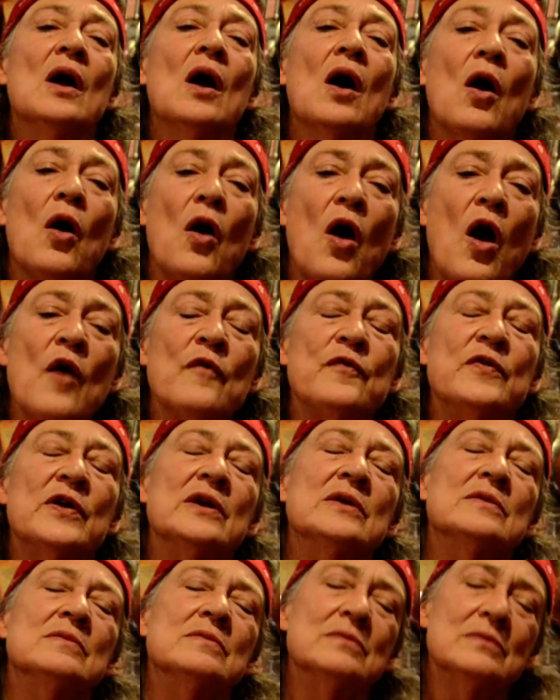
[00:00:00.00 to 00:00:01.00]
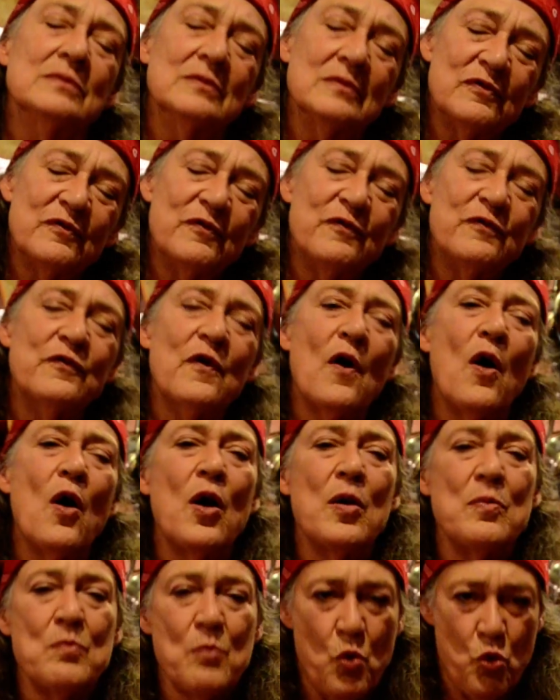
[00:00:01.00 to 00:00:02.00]
are often
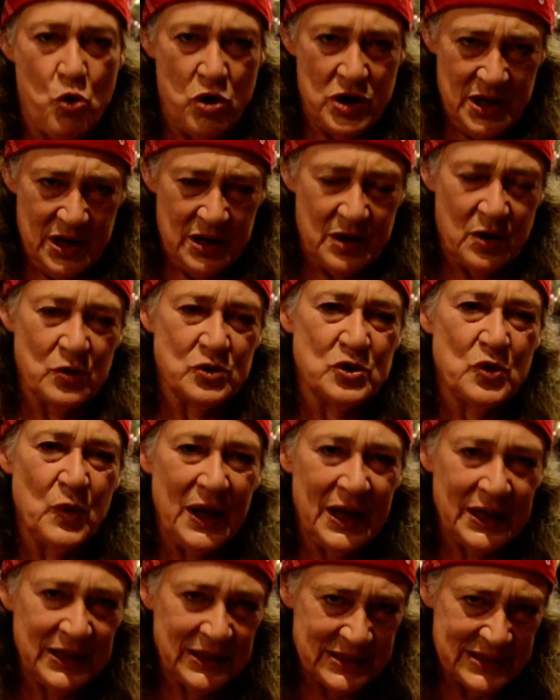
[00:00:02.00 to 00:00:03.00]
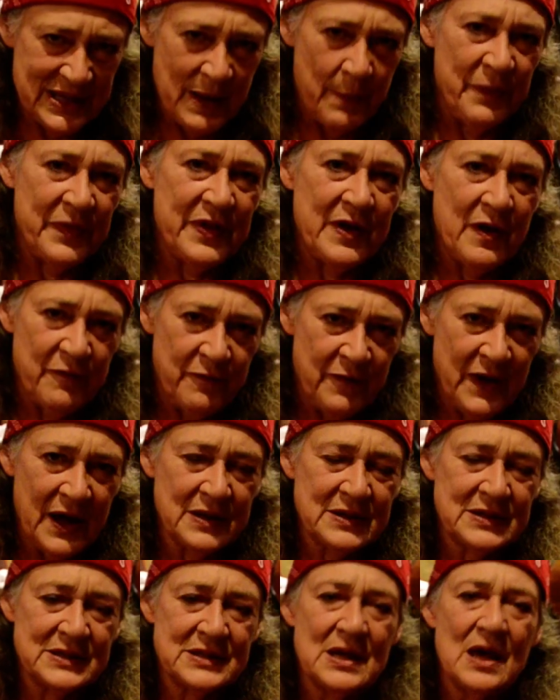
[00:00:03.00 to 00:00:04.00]
far more eager to accept the
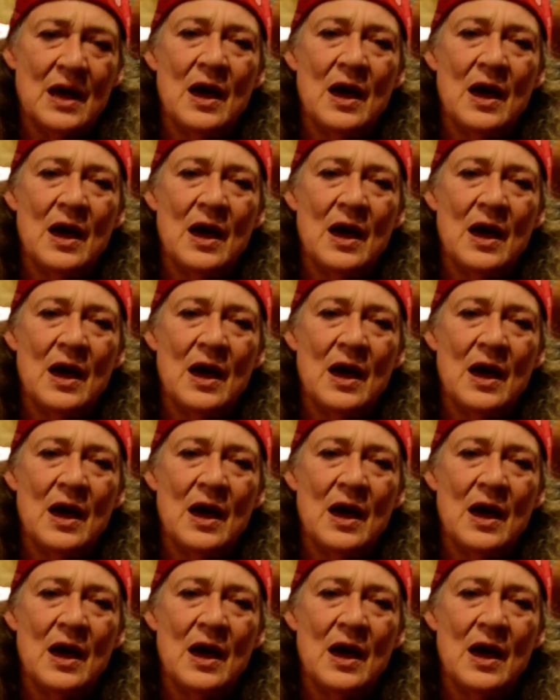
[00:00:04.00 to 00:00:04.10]
effects